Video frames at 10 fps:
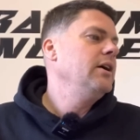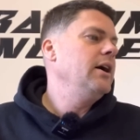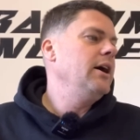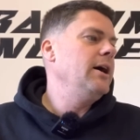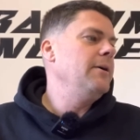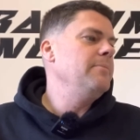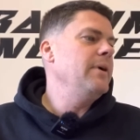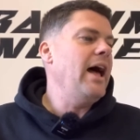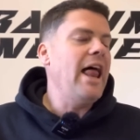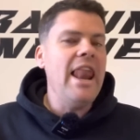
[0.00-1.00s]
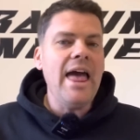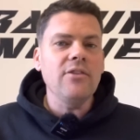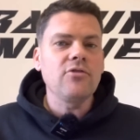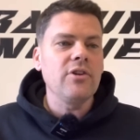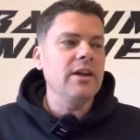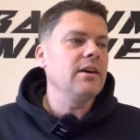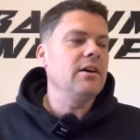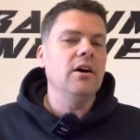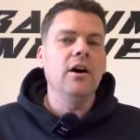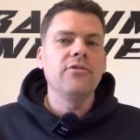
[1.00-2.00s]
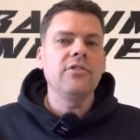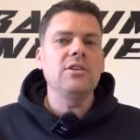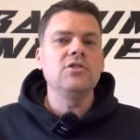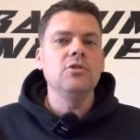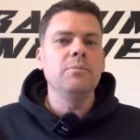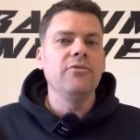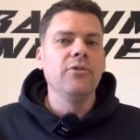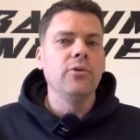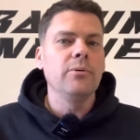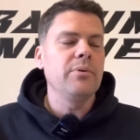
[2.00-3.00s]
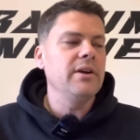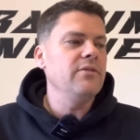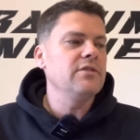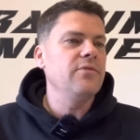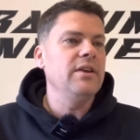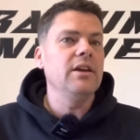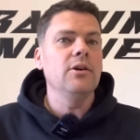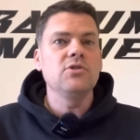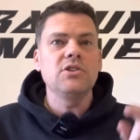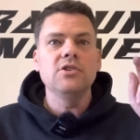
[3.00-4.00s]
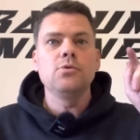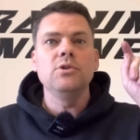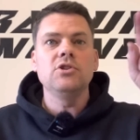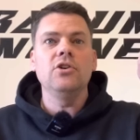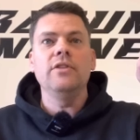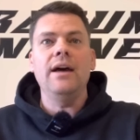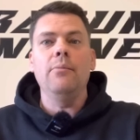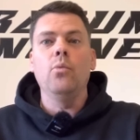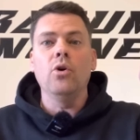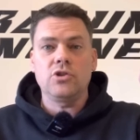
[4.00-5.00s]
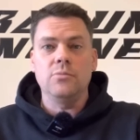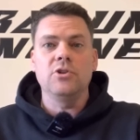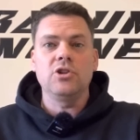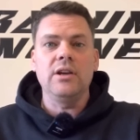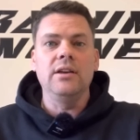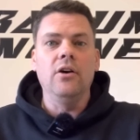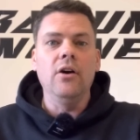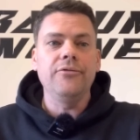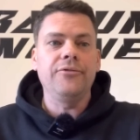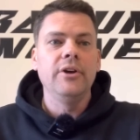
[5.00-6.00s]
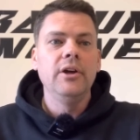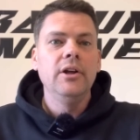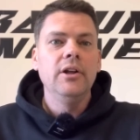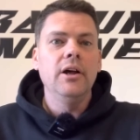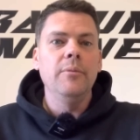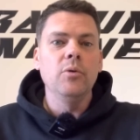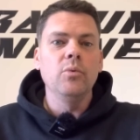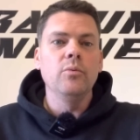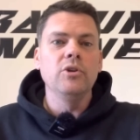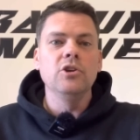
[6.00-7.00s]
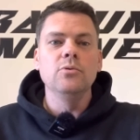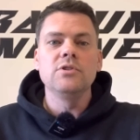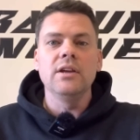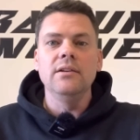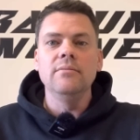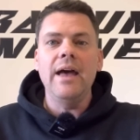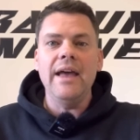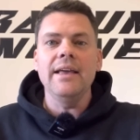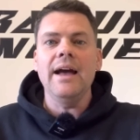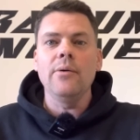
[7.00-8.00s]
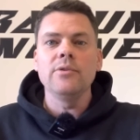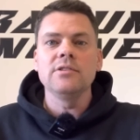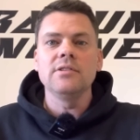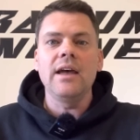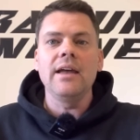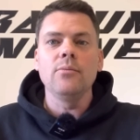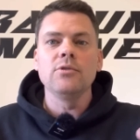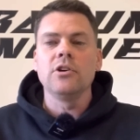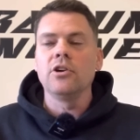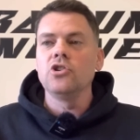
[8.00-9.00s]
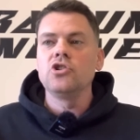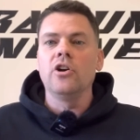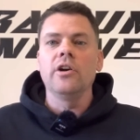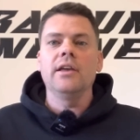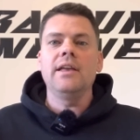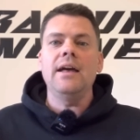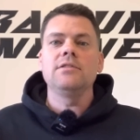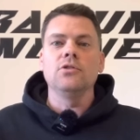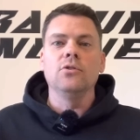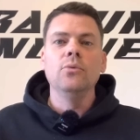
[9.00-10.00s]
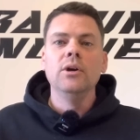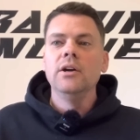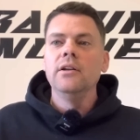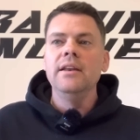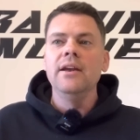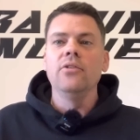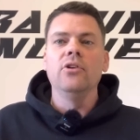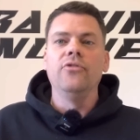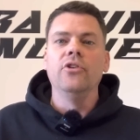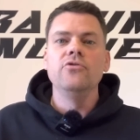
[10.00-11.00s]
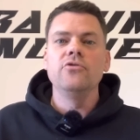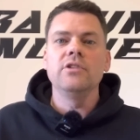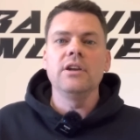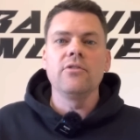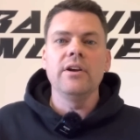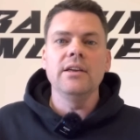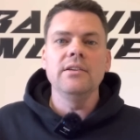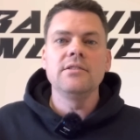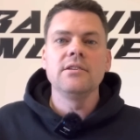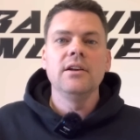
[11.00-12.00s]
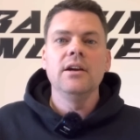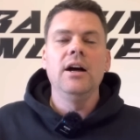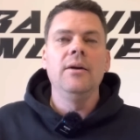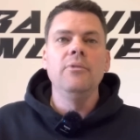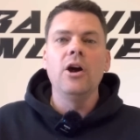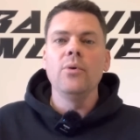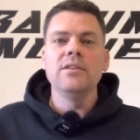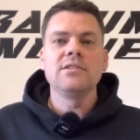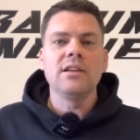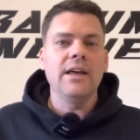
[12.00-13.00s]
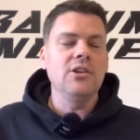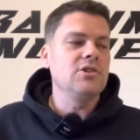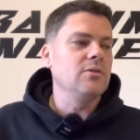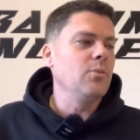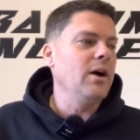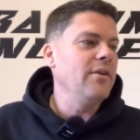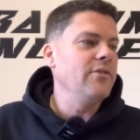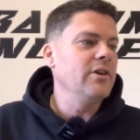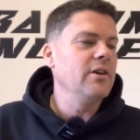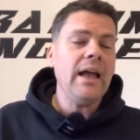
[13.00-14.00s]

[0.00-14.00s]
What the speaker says: Electric, I've said to you before in a previous video, since we turned that washing machine off, that we were using 8 hours a day and was like a giant kettle, near enough 100 degrees, no insulation, what have you.